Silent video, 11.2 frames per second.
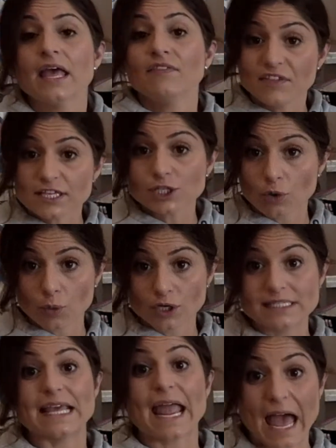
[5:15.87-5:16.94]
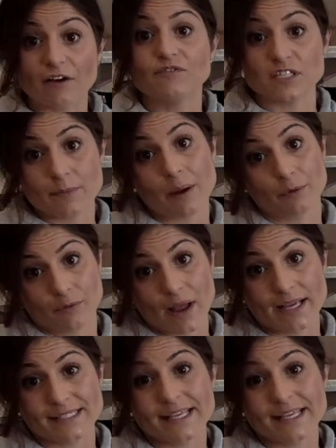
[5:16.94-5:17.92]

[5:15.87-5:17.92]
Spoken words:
These are words they have to memorize